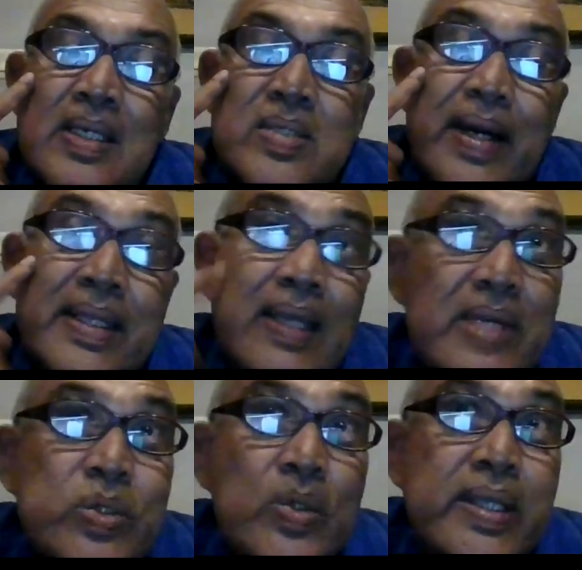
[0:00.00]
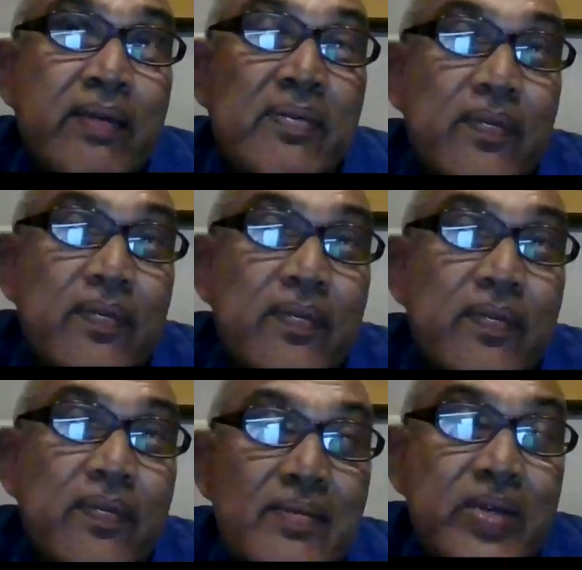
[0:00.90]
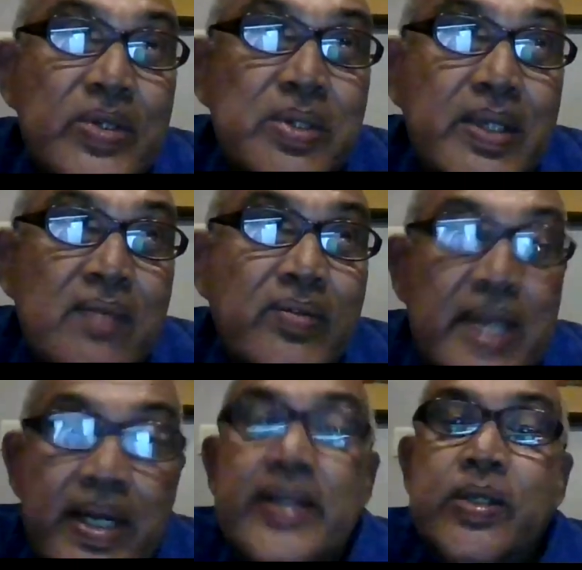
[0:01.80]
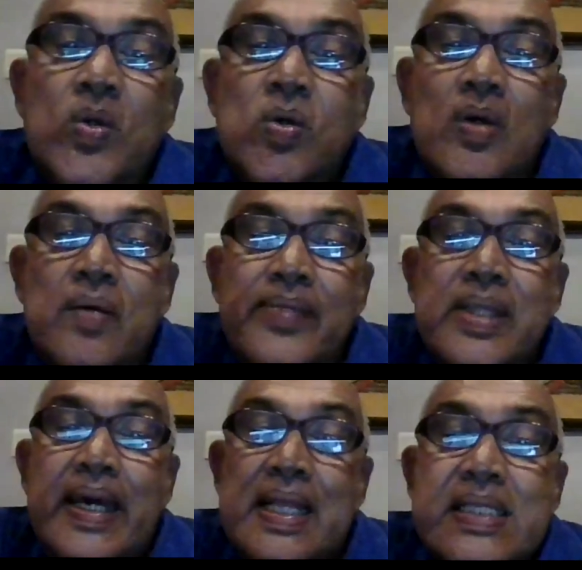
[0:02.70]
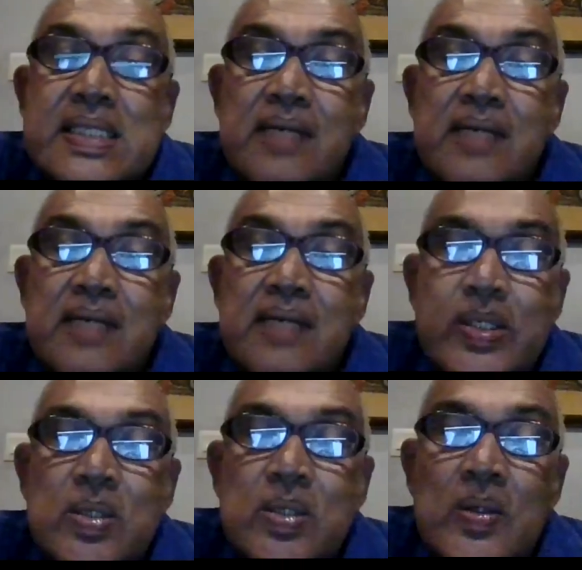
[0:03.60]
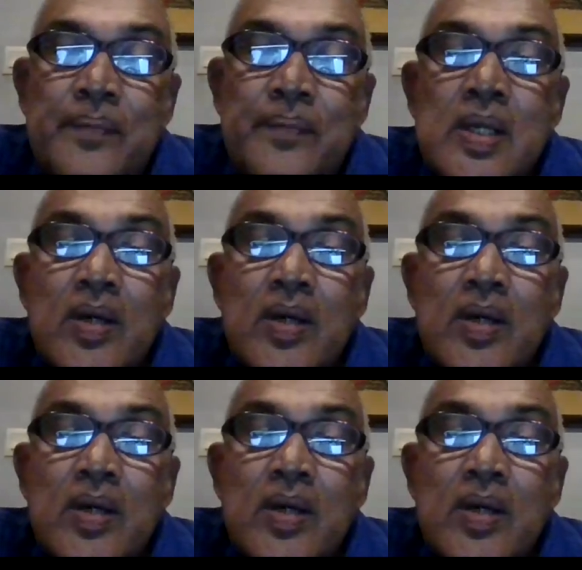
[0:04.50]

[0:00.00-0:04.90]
So I think we should give credit to the health service also